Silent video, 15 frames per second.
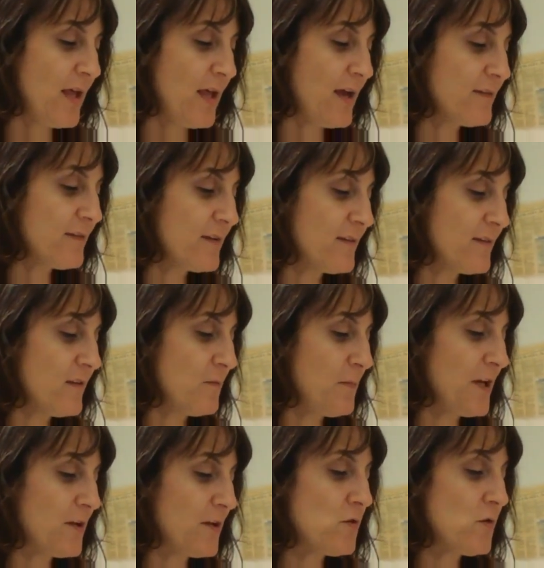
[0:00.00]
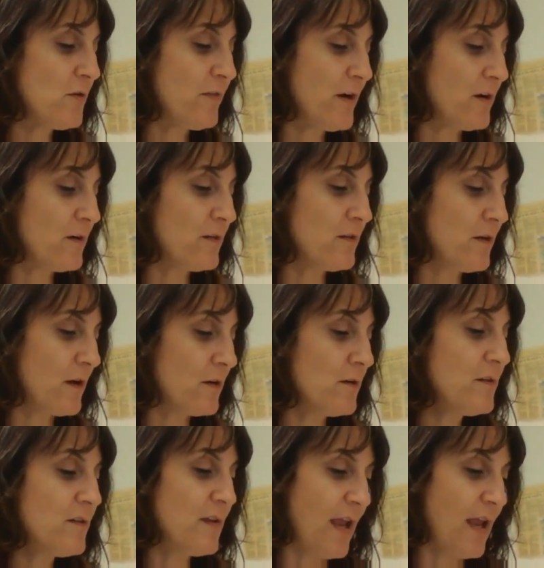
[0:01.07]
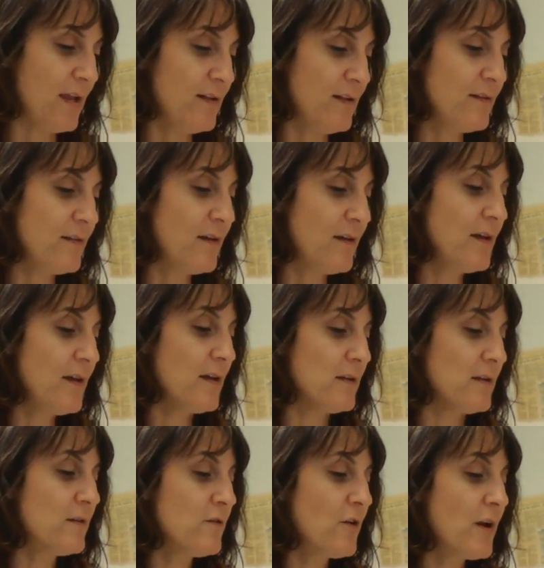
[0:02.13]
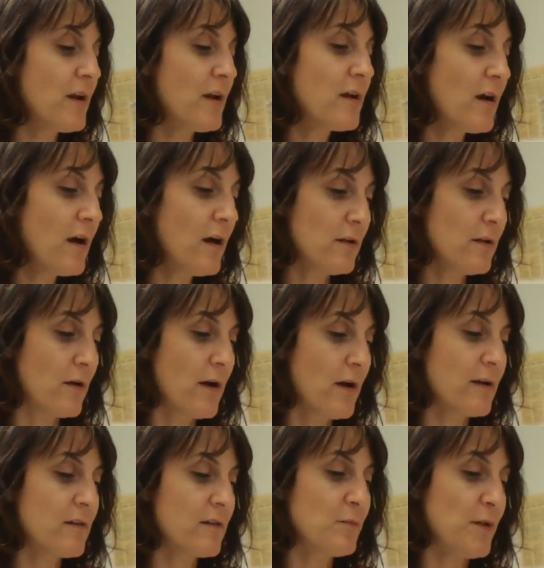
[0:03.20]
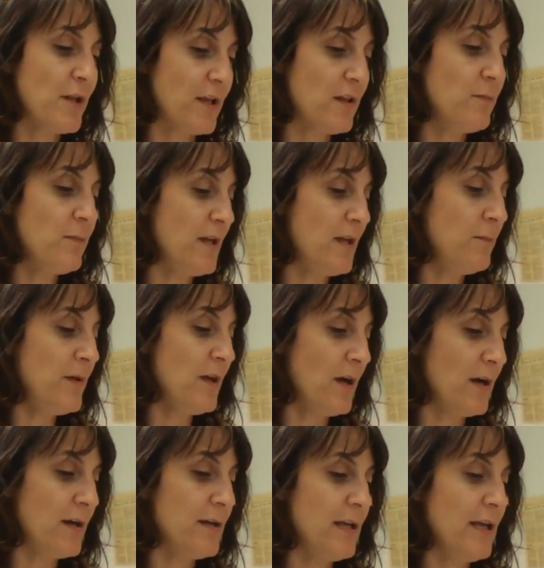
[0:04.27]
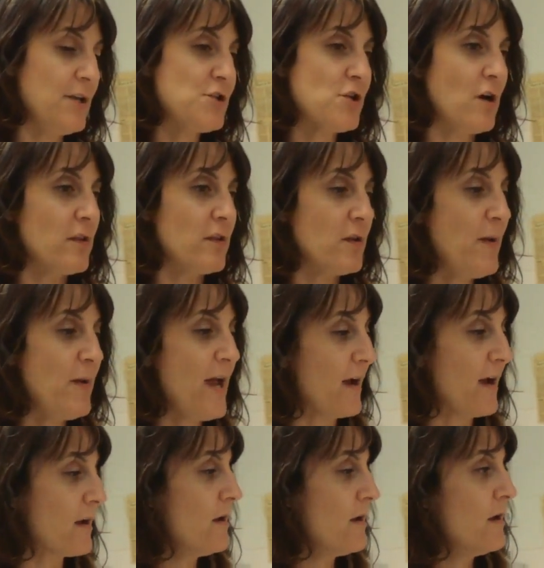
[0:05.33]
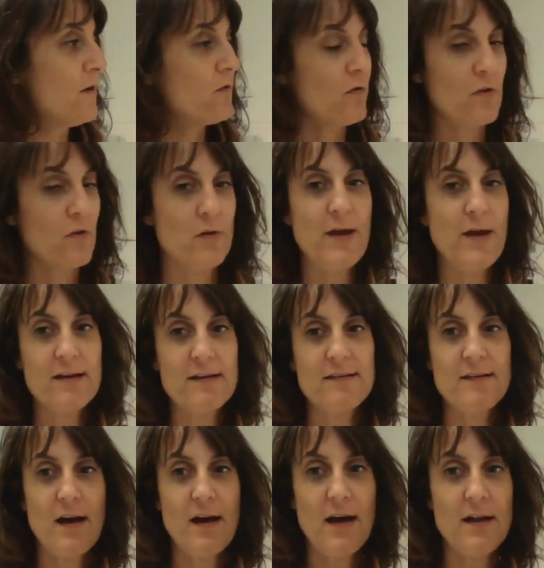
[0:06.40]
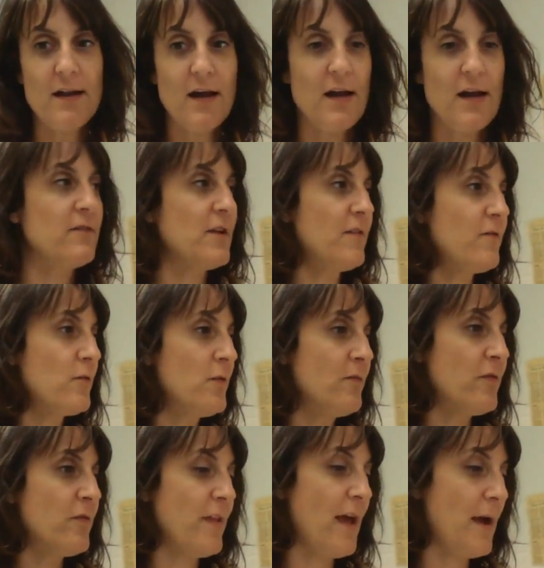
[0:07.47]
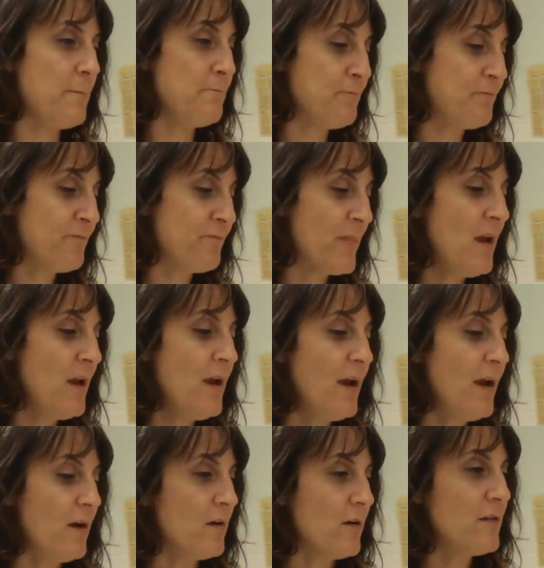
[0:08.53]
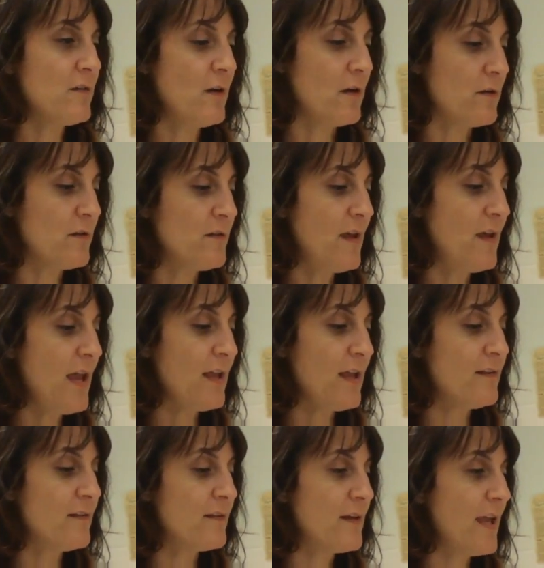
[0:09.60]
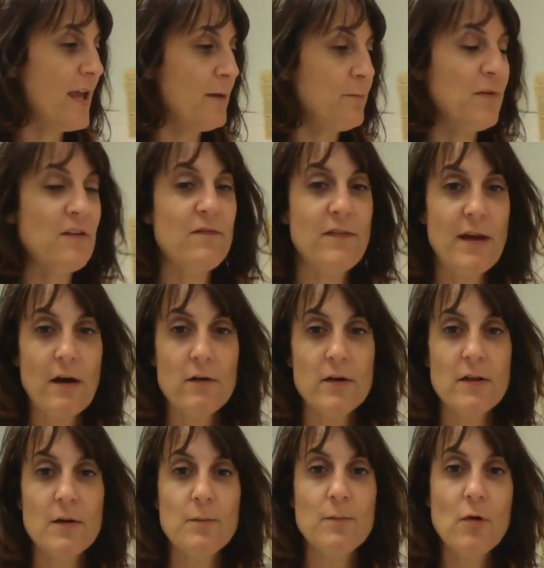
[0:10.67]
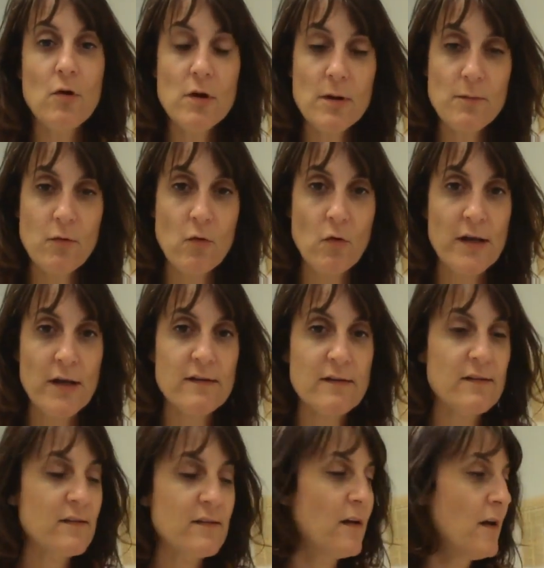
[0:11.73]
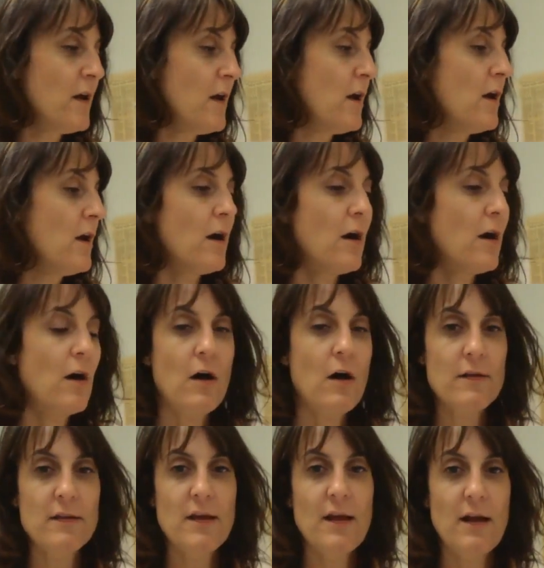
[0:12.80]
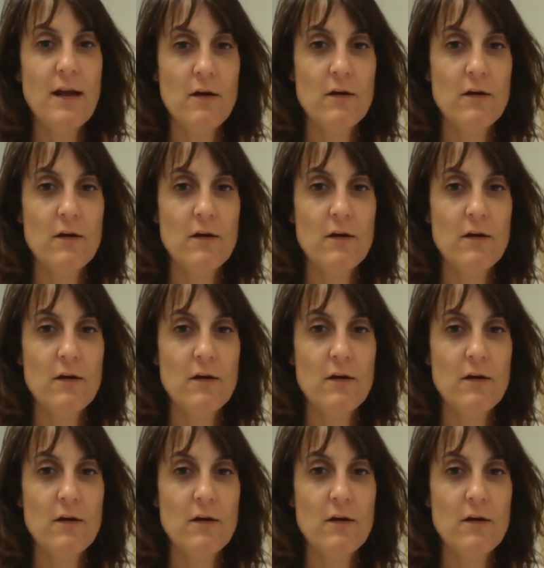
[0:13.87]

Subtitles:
Lastly, it says pick 2 of Aristotle's sayings, illustrate in color, and explain the meaning behind each on the back. So on the back side, I have left room for that. Aristotle's sayings can be found in the bullet points on the